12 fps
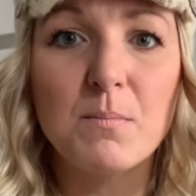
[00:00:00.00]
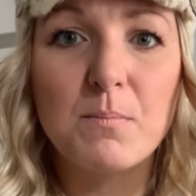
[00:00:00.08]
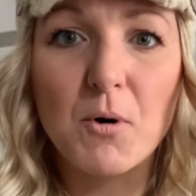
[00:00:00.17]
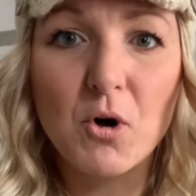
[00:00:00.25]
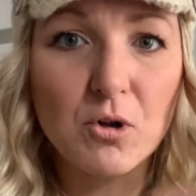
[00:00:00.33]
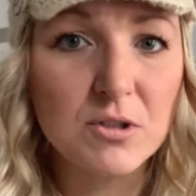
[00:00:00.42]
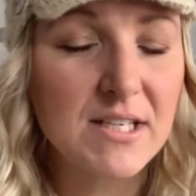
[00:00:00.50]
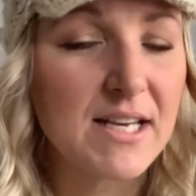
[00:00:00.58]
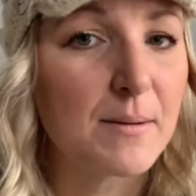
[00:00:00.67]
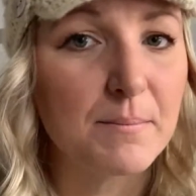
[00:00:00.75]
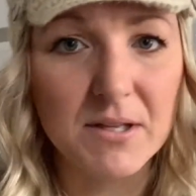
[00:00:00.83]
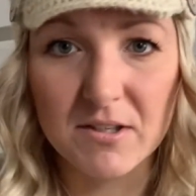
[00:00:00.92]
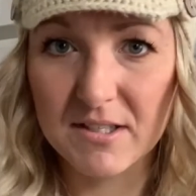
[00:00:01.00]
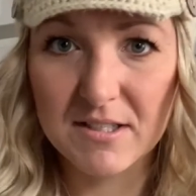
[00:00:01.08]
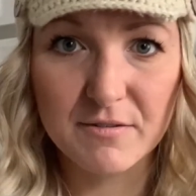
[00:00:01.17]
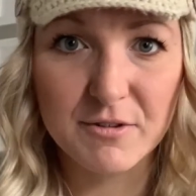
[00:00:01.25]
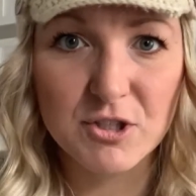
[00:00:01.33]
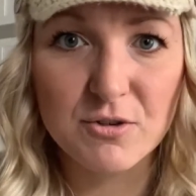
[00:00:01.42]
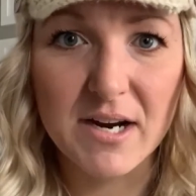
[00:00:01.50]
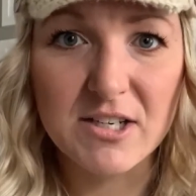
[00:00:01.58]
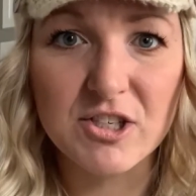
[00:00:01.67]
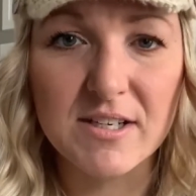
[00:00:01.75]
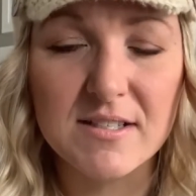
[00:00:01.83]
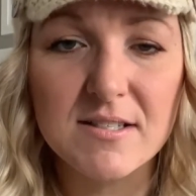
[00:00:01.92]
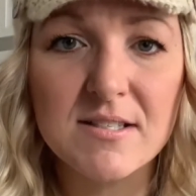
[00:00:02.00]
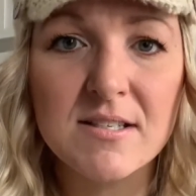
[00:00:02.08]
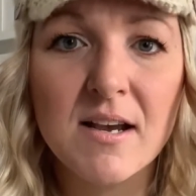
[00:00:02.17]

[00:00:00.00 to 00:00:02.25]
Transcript: pulled in a million different directions,